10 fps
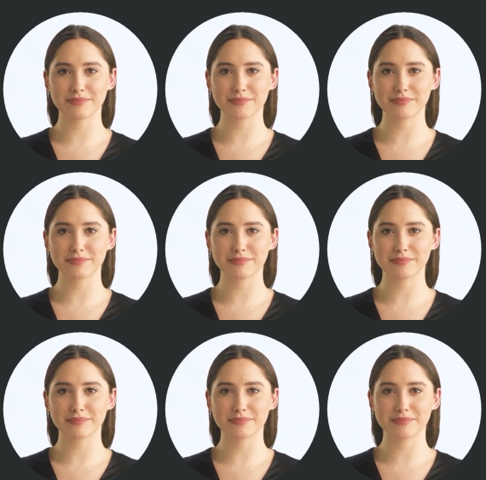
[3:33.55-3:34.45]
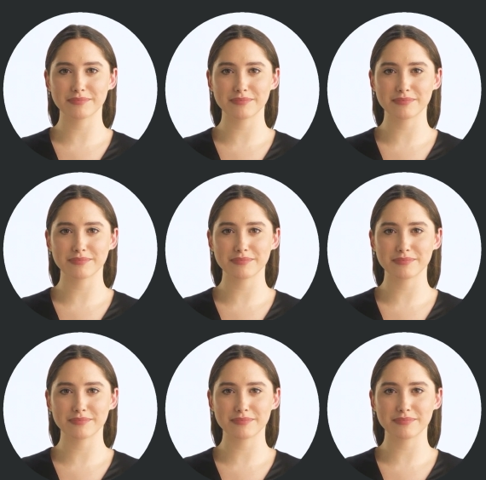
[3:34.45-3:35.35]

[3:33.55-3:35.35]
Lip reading: (silence)